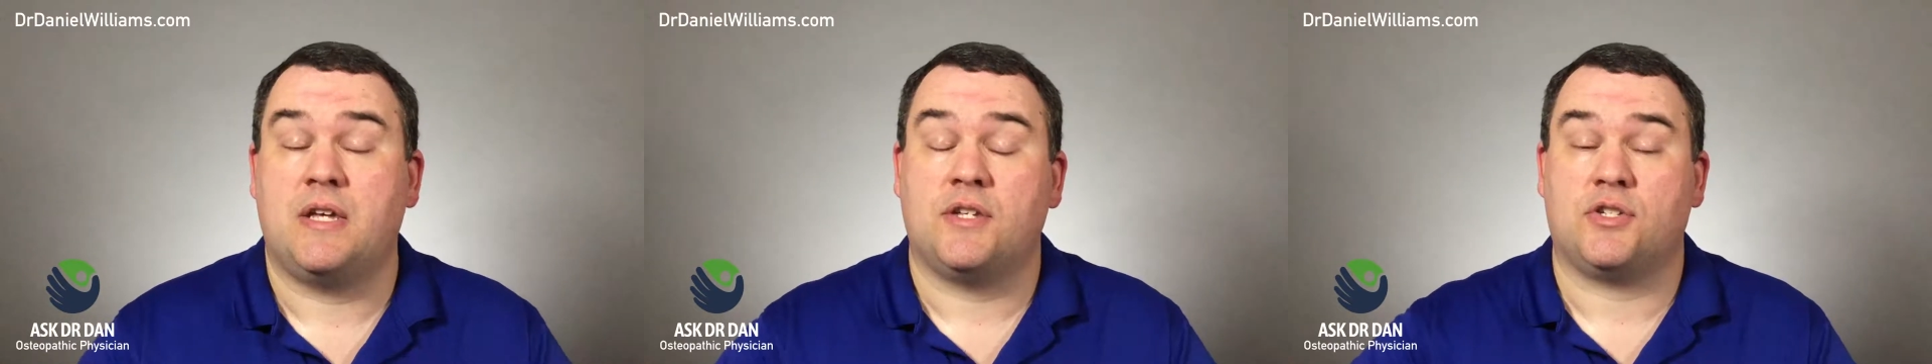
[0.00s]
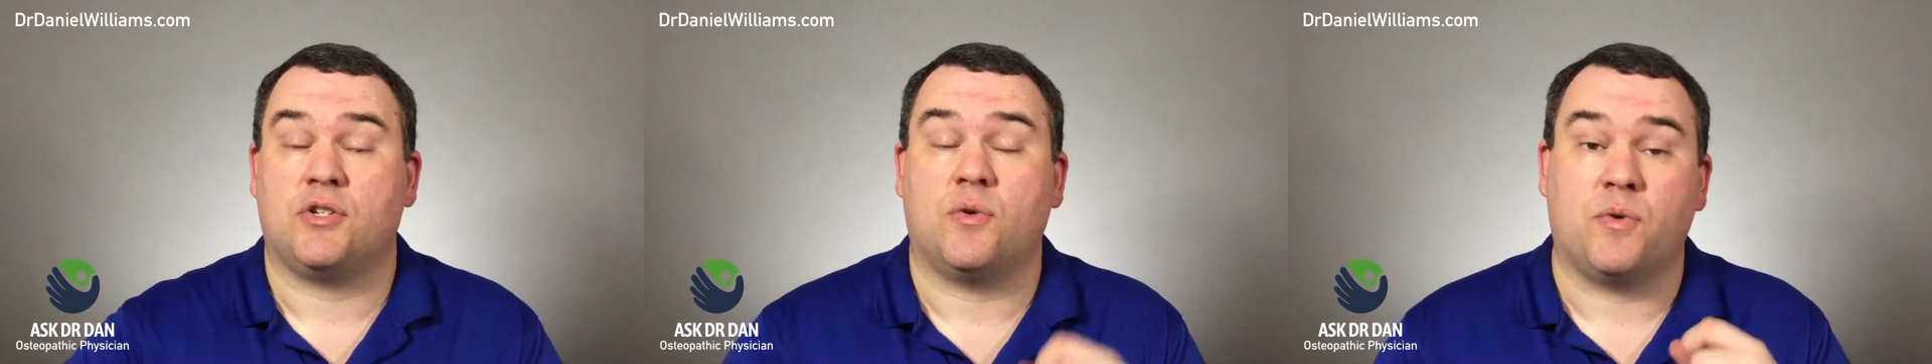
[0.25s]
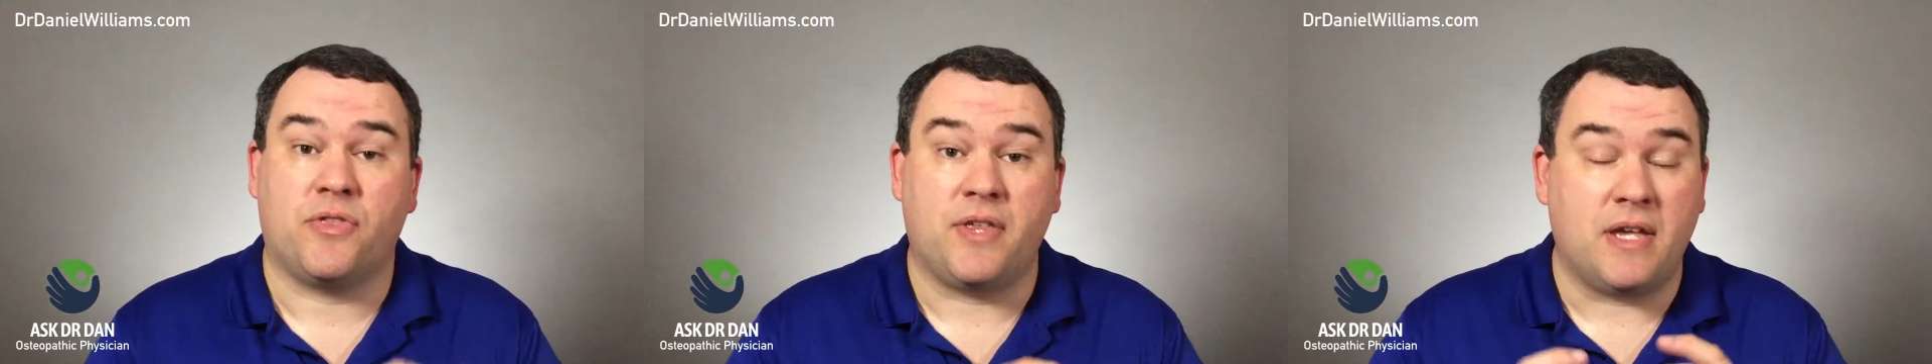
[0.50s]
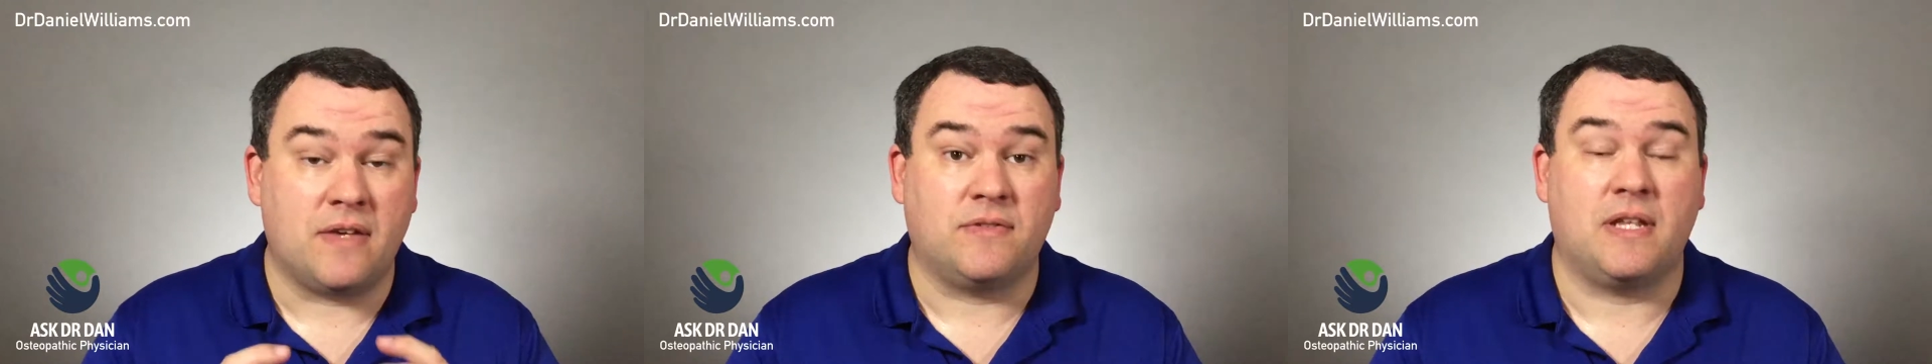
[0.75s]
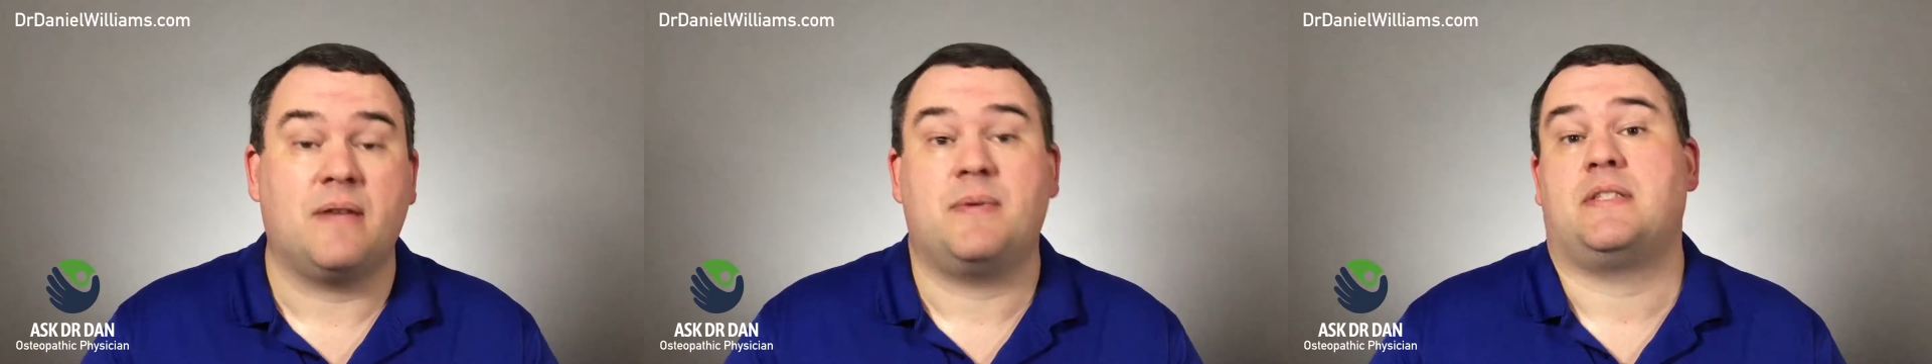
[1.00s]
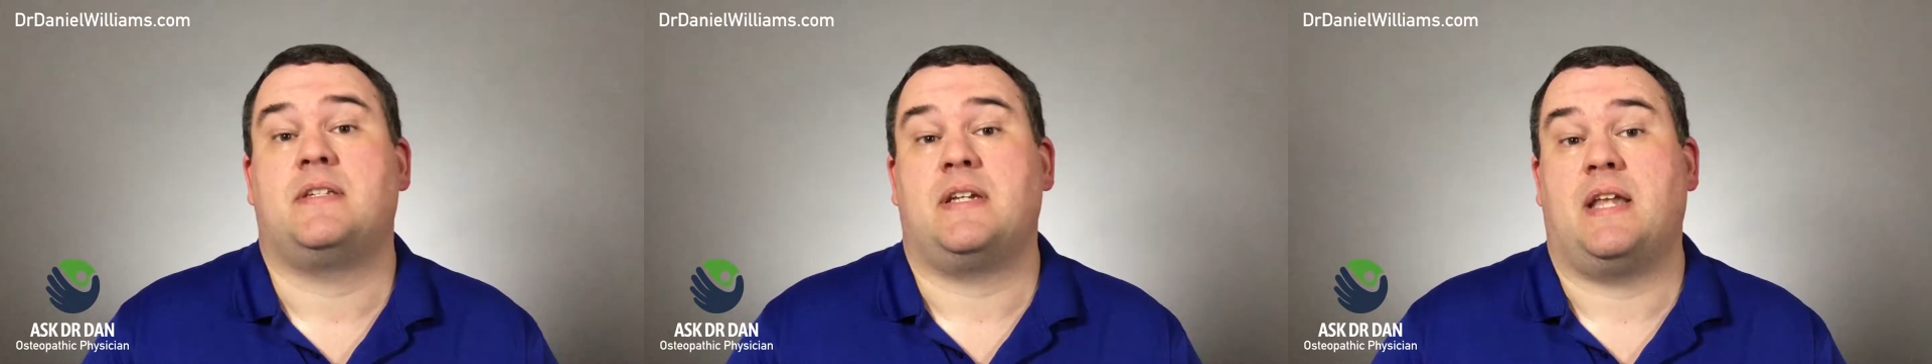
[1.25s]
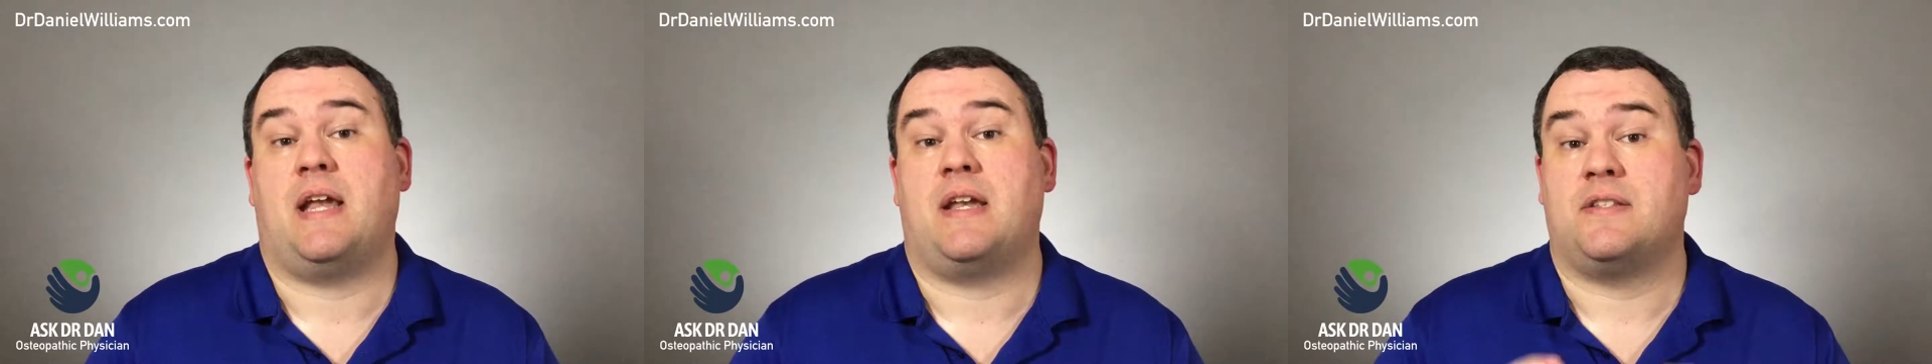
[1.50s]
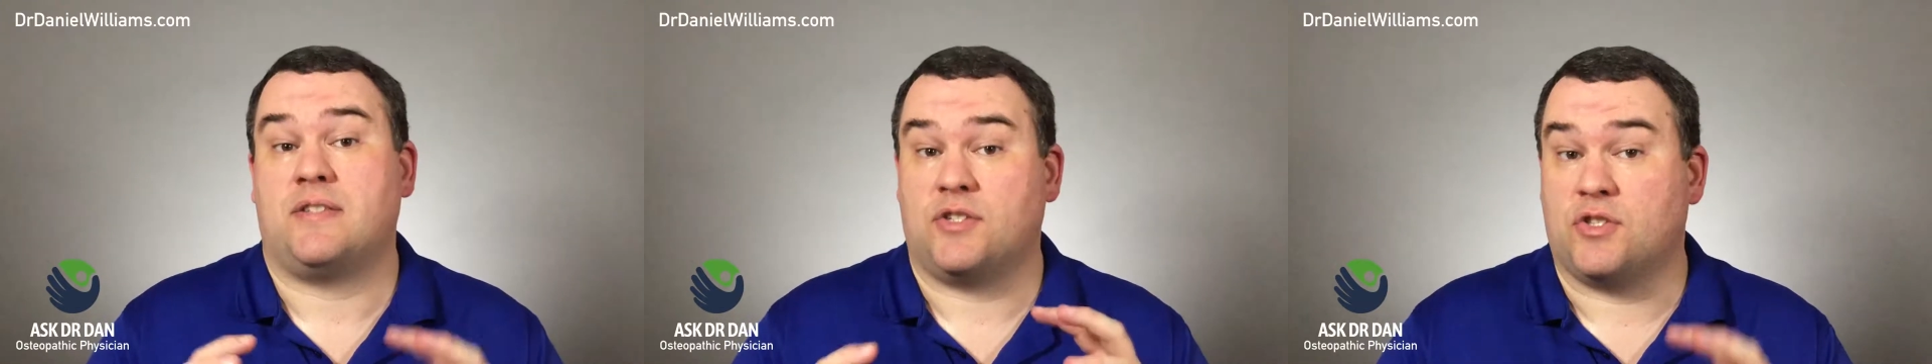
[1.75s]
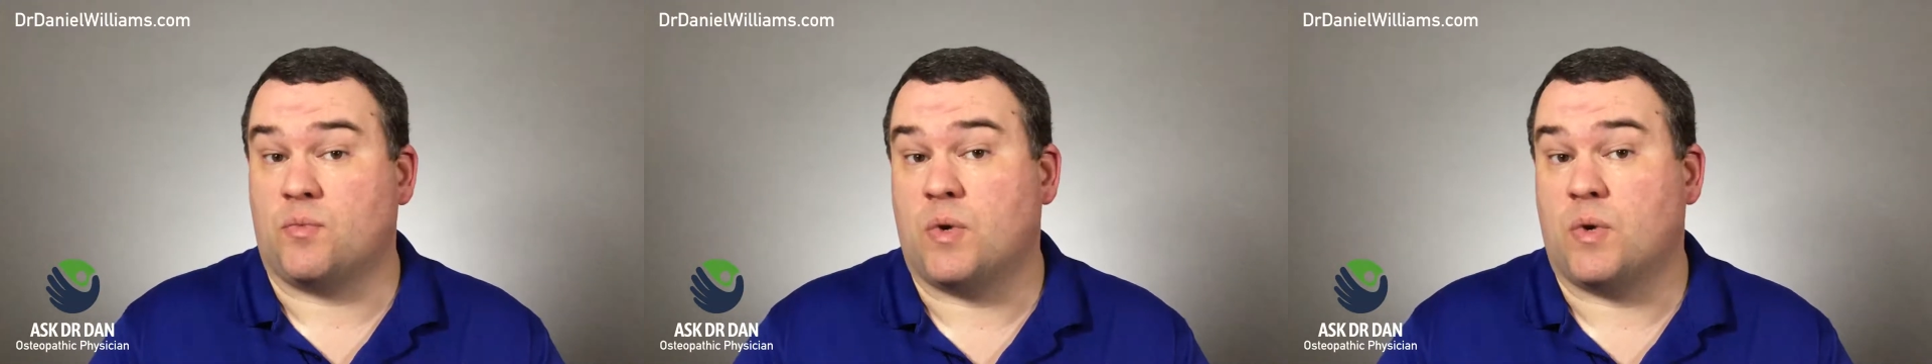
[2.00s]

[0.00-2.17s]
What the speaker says: So think of ligaments and tendons as the